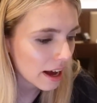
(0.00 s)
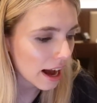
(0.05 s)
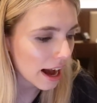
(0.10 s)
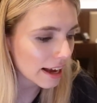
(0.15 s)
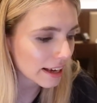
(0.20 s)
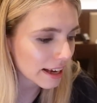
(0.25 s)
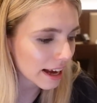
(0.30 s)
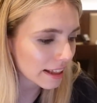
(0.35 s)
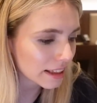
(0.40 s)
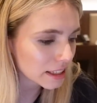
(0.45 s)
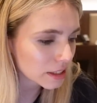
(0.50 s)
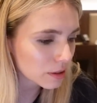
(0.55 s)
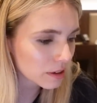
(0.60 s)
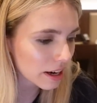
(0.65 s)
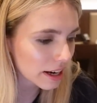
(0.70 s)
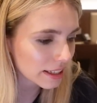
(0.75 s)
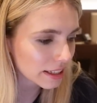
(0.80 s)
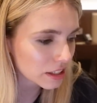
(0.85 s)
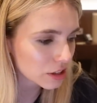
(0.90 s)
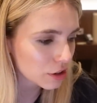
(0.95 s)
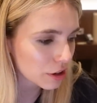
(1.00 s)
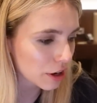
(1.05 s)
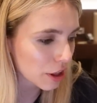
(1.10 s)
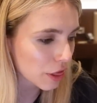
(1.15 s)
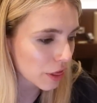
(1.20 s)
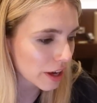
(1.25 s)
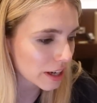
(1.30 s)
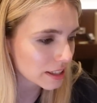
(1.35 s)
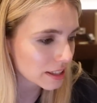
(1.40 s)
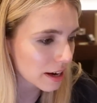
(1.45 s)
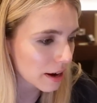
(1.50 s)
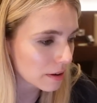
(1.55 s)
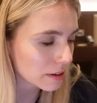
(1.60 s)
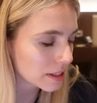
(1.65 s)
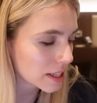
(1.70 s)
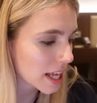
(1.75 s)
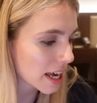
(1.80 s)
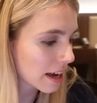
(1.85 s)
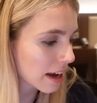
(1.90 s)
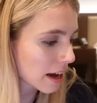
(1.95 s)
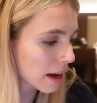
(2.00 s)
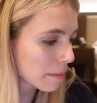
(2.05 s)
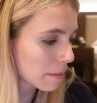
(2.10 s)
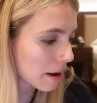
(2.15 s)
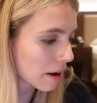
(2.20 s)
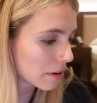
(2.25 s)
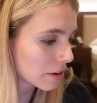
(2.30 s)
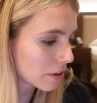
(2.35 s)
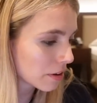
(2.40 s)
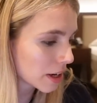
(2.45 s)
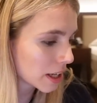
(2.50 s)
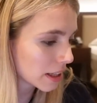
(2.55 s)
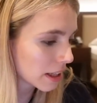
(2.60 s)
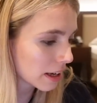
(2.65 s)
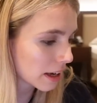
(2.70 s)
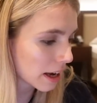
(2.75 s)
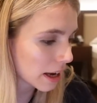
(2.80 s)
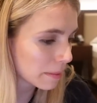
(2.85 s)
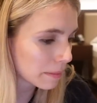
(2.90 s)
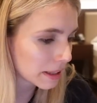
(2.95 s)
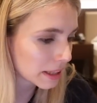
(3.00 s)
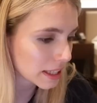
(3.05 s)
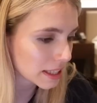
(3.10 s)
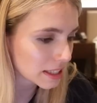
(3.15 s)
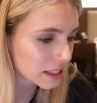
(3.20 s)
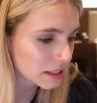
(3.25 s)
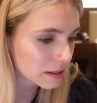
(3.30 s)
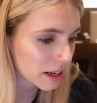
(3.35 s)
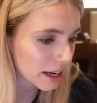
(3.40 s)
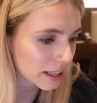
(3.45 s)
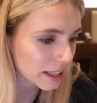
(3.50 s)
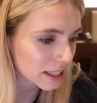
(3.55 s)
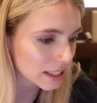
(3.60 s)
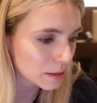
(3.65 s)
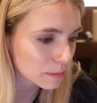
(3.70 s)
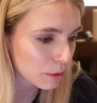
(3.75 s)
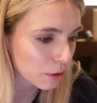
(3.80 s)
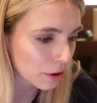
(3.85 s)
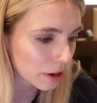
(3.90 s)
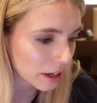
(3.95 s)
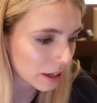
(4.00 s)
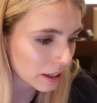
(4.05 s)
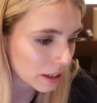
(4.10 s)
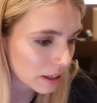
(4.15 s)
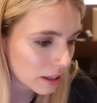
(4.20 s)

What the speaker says: And yeah, these are like the sort of things that I was thinking about during the game at this point.